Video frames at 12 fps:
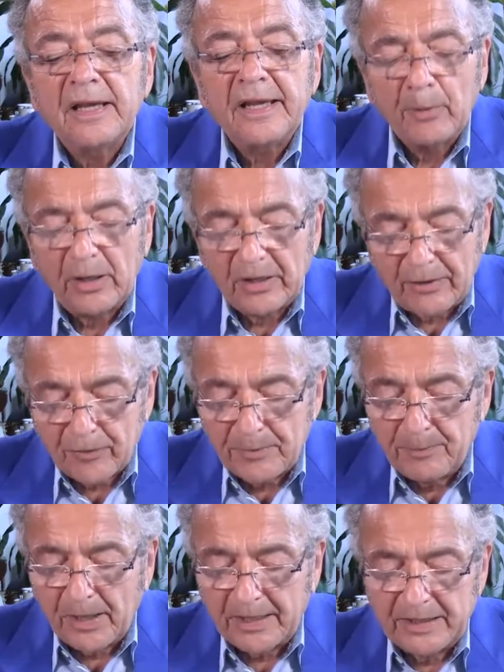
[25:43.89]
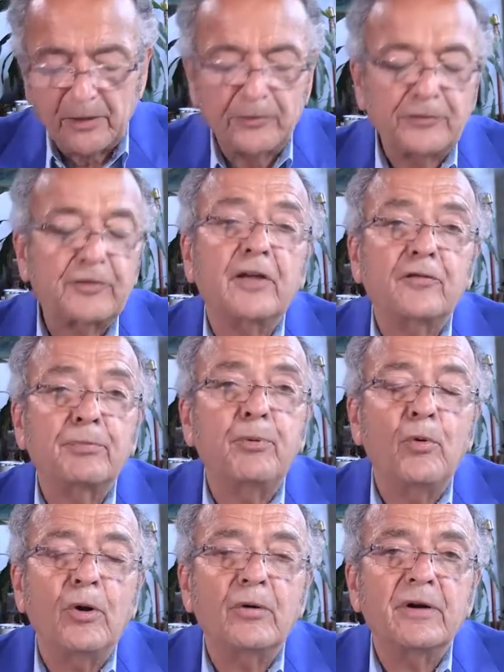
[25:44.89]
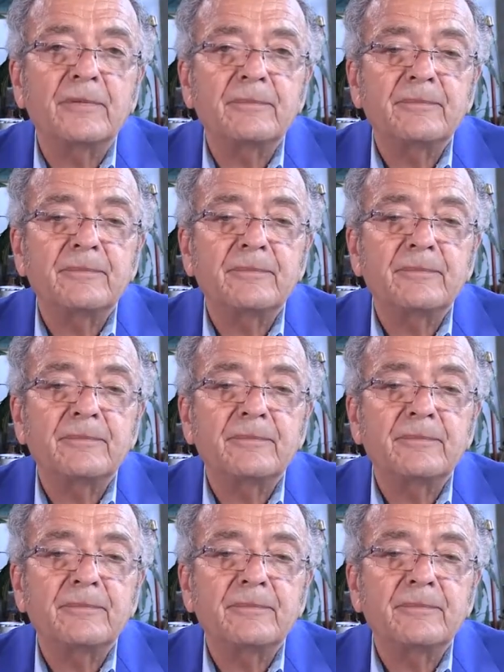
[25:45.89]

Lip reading: while everybody else gets poorer.